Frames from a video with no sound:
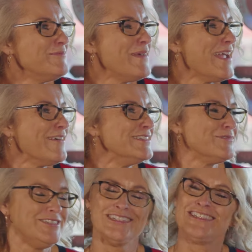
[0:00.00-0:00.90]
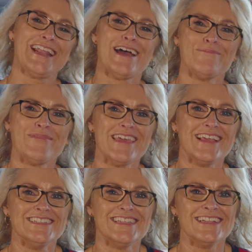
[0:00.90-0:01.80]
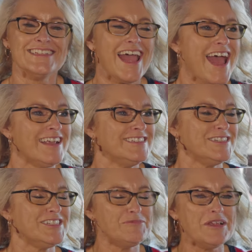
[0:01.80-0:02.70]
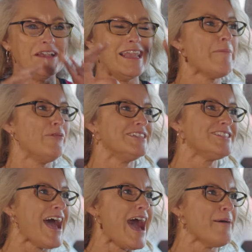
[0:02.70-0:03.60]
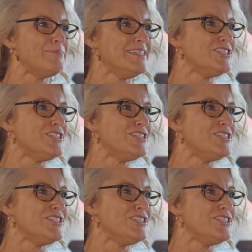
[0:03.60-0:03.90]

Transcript: parents would just set up things under elaborate tarp